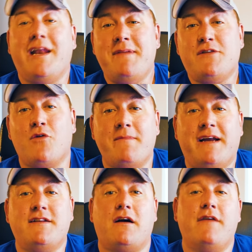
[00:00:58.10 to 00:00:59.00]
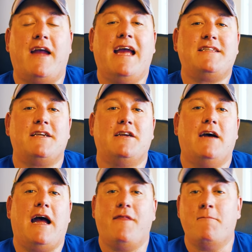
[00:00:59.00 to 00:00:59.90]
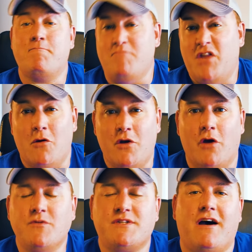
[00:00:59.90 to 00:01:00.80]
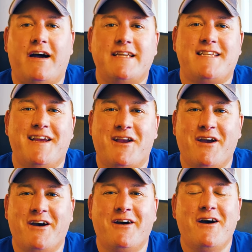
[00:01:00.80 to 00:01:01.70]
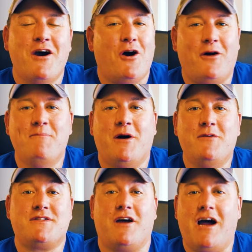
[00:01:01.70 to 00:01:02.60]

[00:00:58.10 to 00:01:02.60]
We're going to be talking about diver etiquette and the no-nos that I see occur on boats that